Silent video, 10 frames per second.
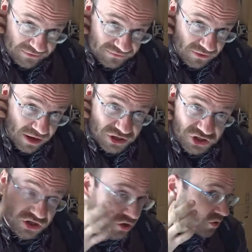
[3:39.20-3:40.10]

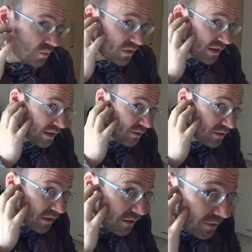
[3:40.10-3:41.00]
flush with the ear,
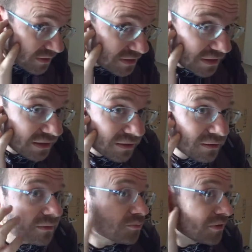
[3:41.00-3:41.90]
like you can see here.
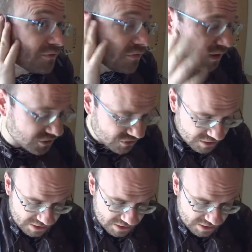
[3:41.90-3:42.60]
They're pretty flush.